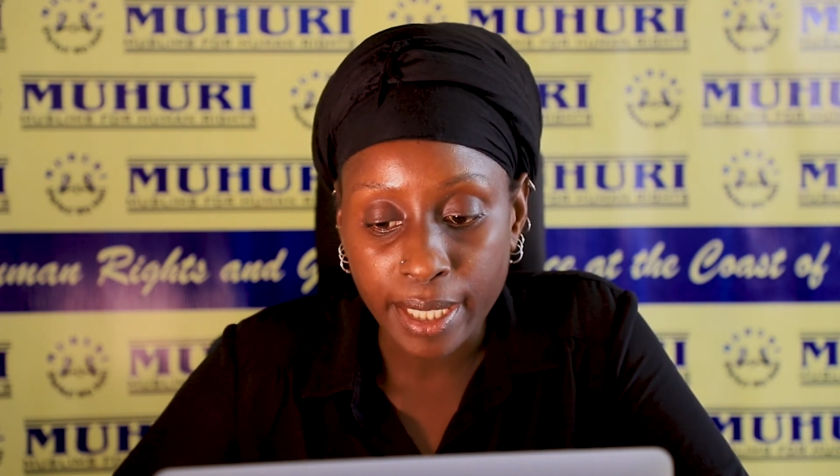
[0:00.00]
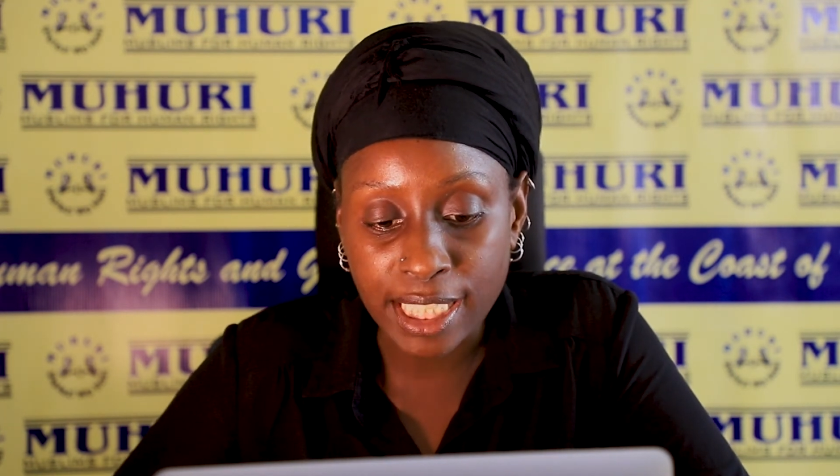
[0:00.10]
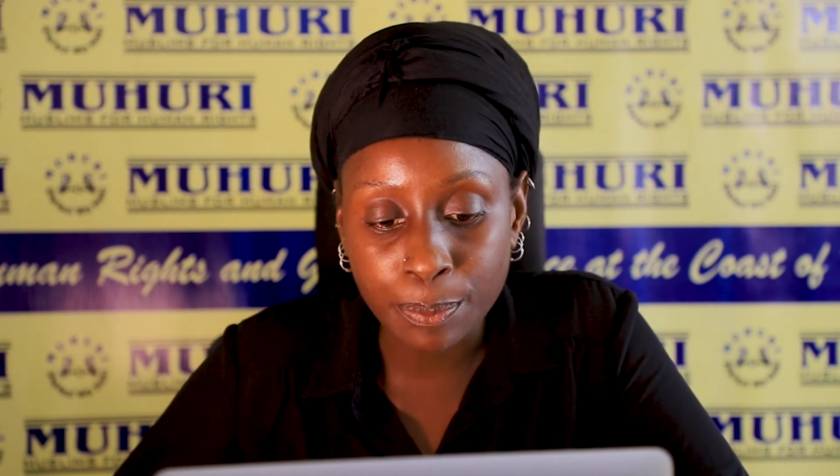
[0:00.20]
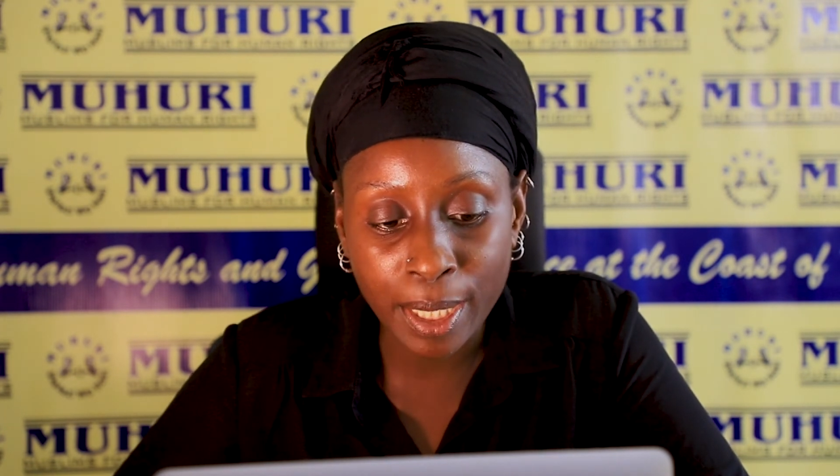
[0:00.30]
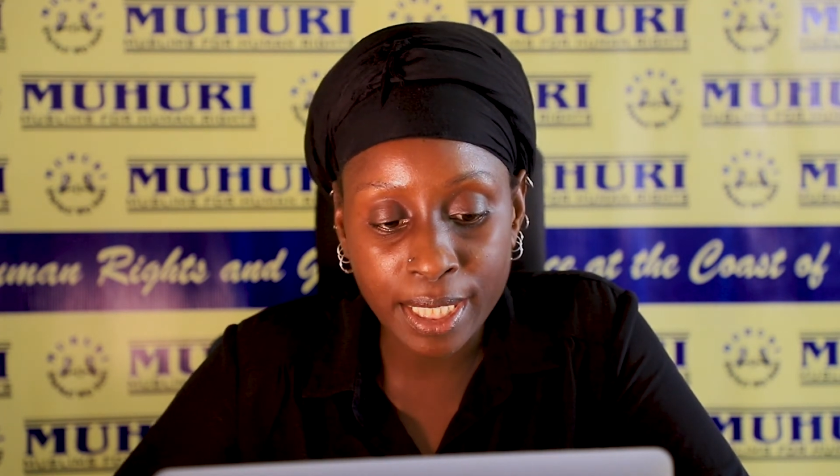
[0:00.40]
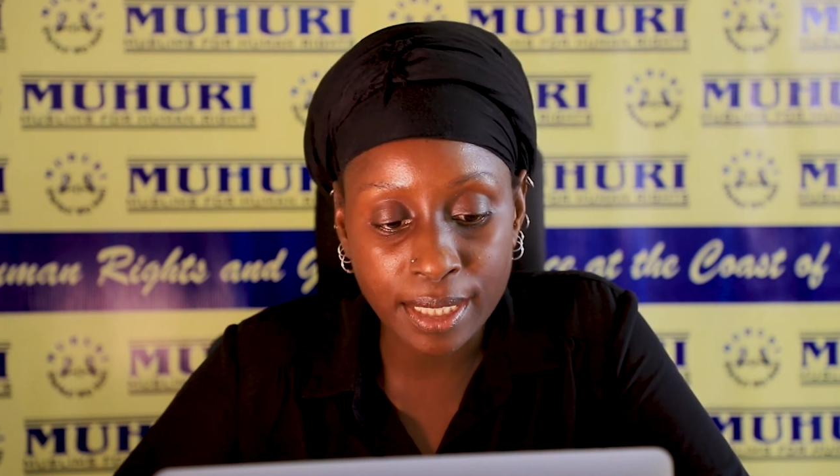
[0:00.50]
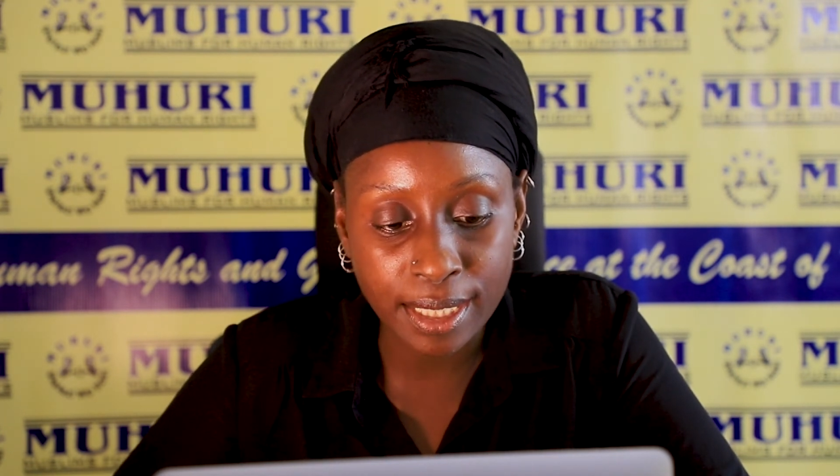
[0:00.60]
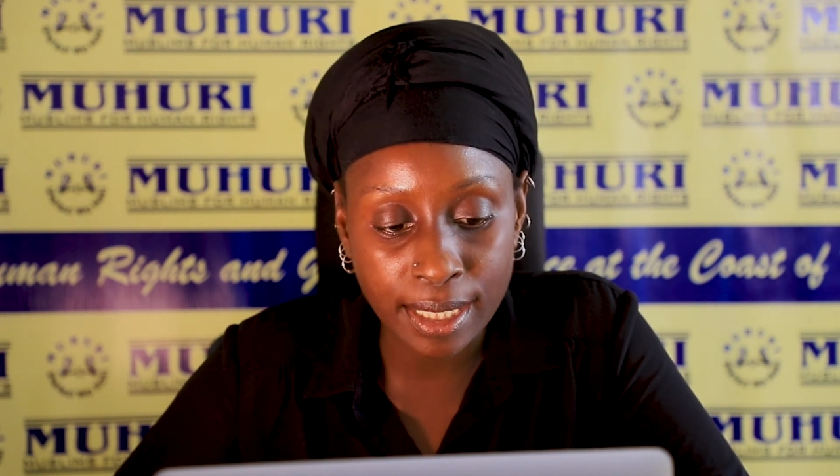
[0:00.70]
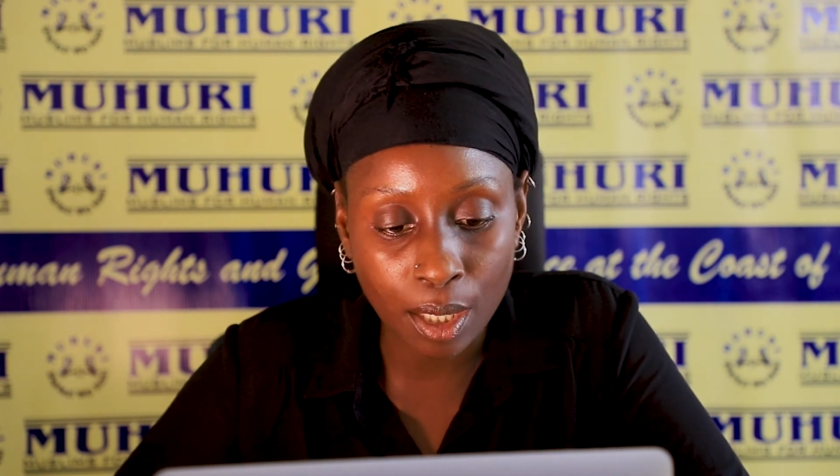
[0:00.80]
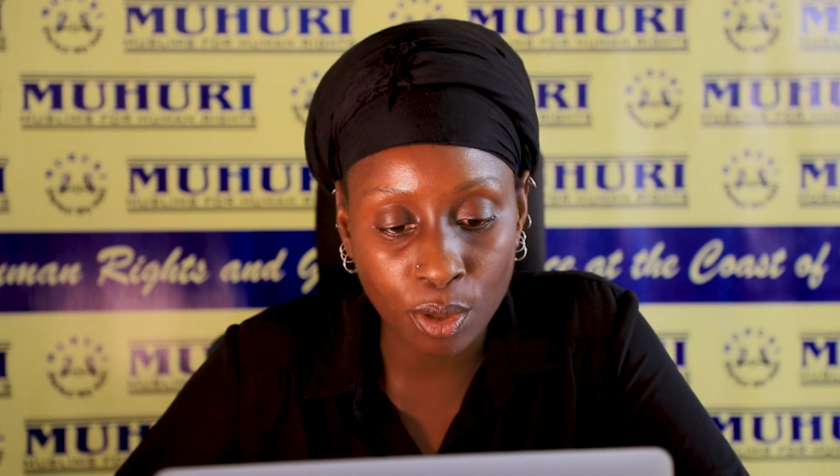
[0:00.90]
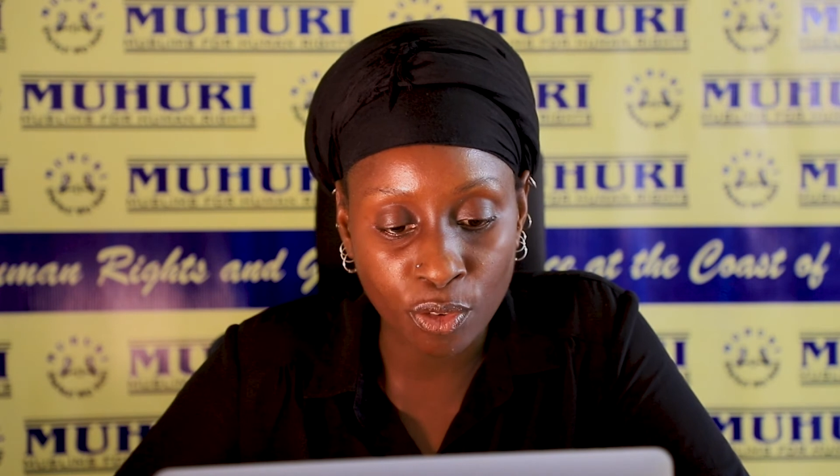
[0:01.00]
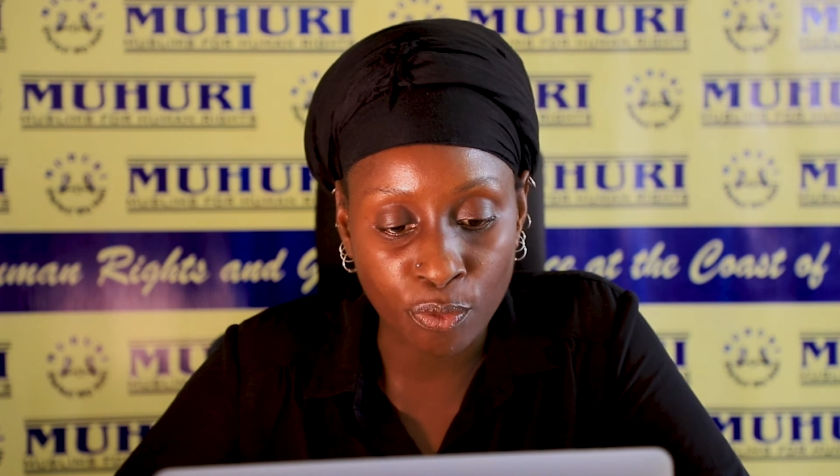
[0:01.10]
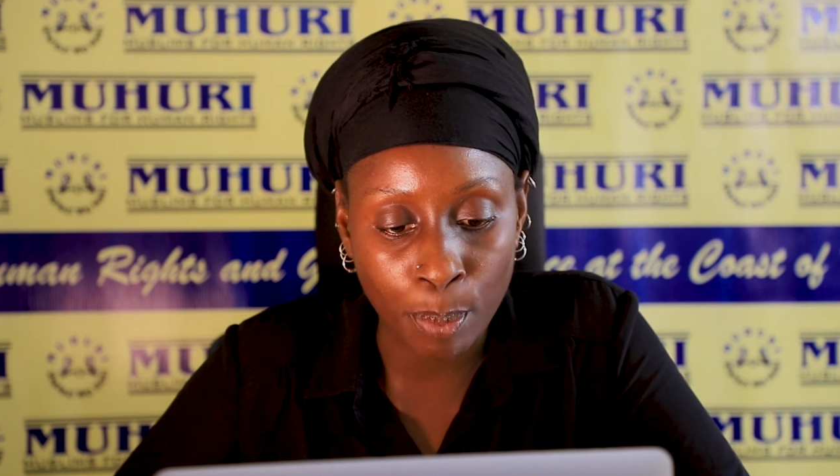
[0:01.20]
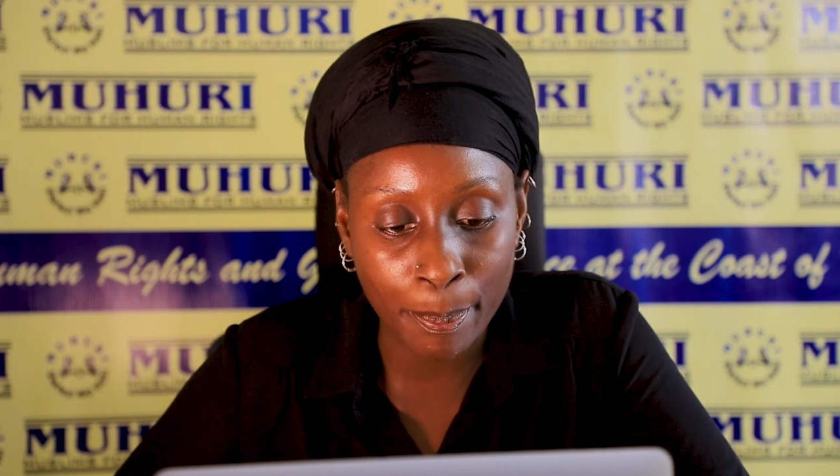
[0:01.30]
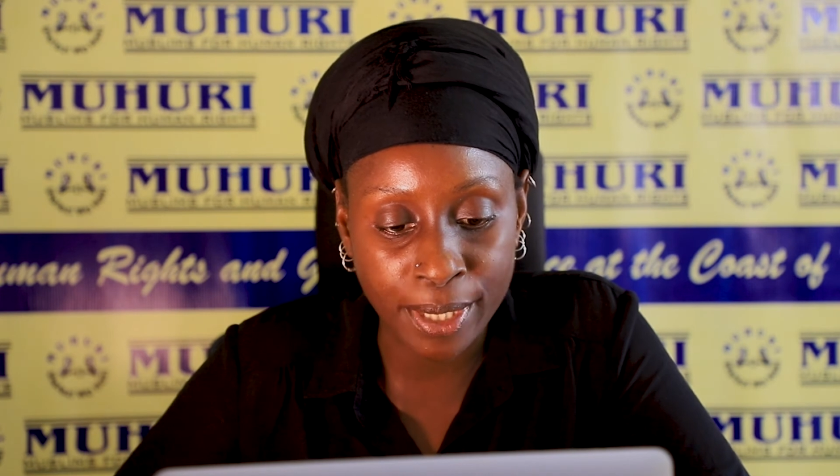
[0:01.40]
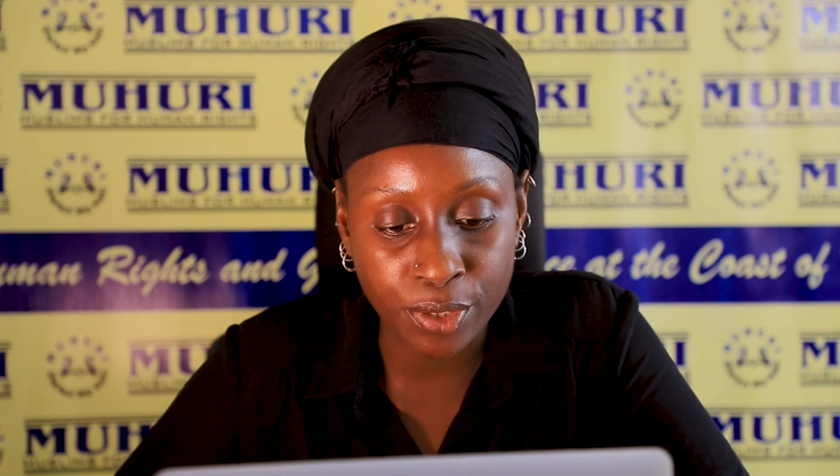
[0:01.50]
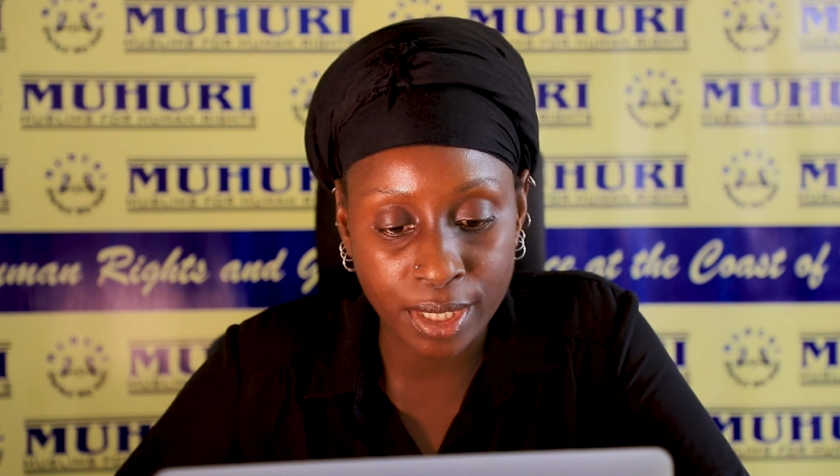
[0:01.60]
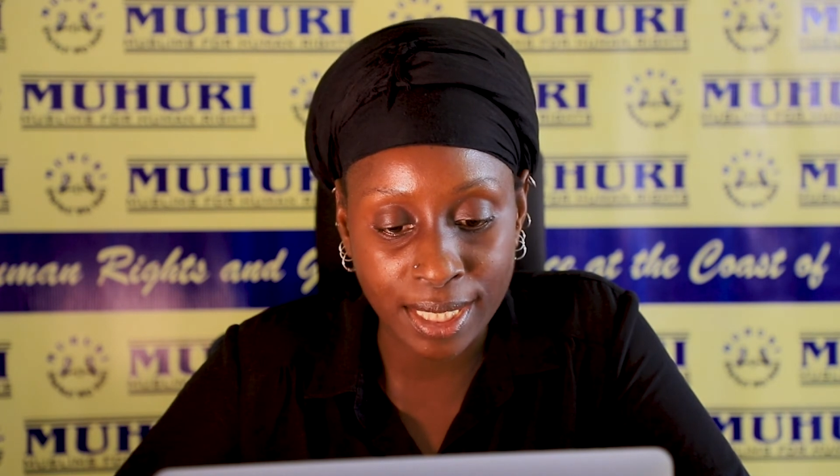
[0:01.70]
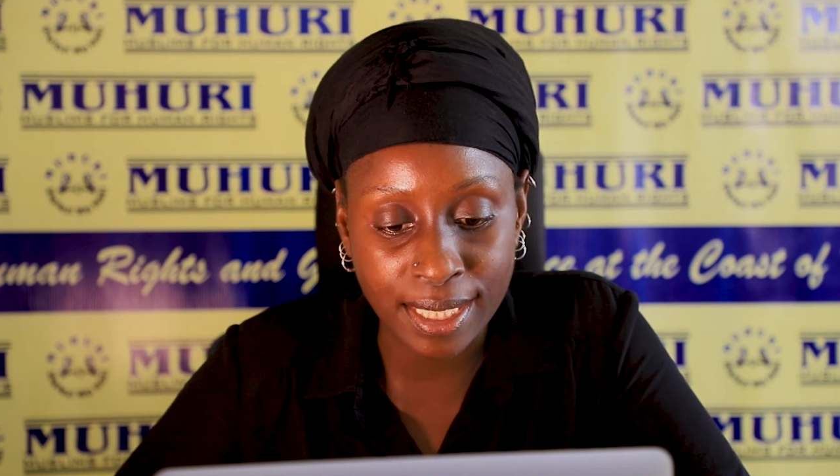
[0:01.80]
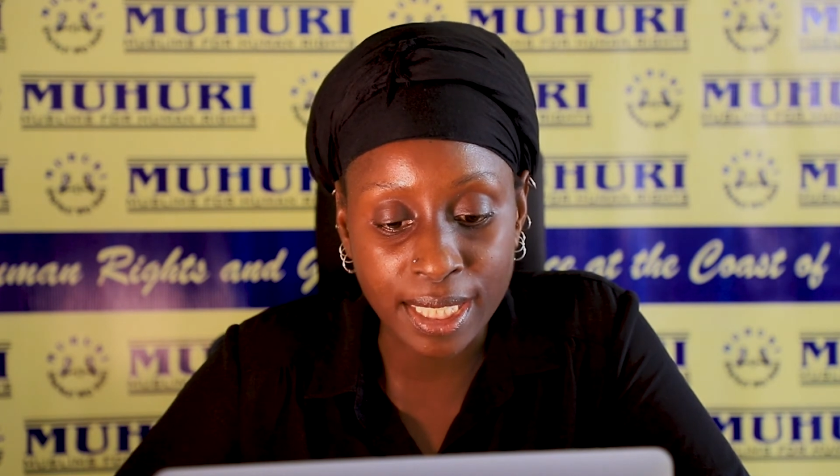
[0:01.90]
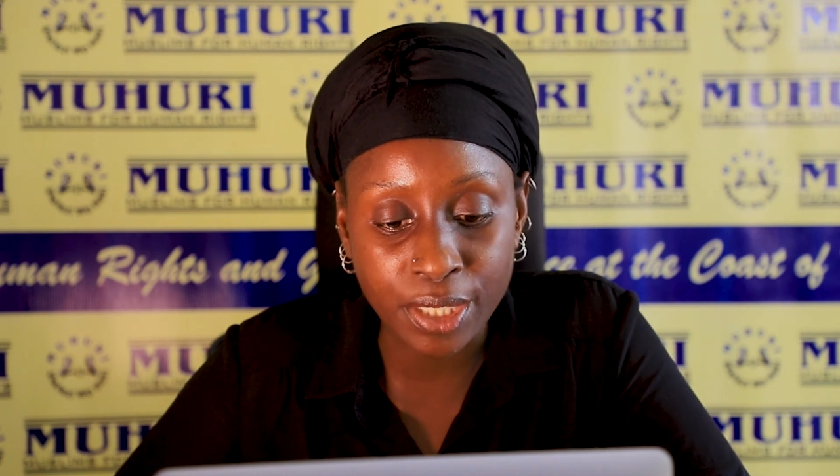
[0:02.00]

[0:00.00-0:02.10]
Expanding the circle of perpetrators